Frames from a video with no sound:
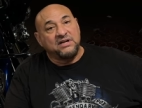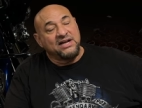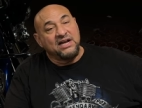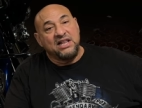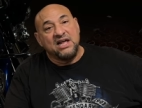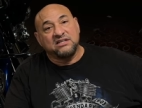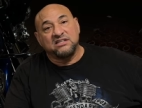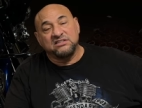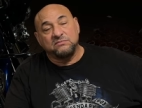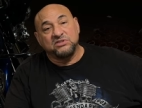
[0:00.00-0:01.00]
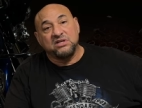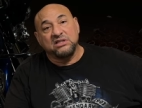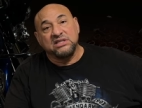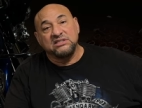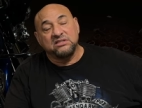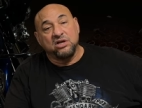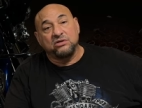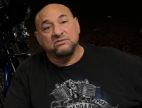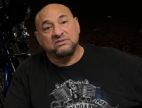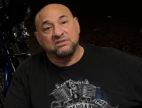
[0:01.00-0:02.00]
I got a lot of customers on the East
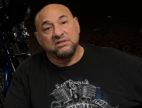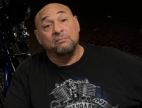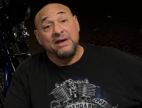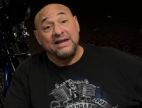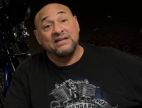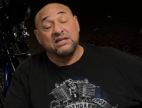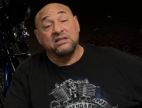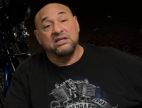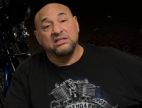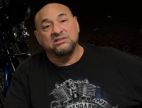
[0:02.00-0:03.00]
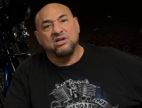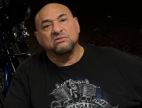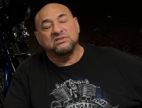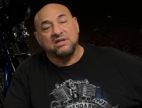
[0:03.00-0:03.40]
Coast, mainly in the East Coast.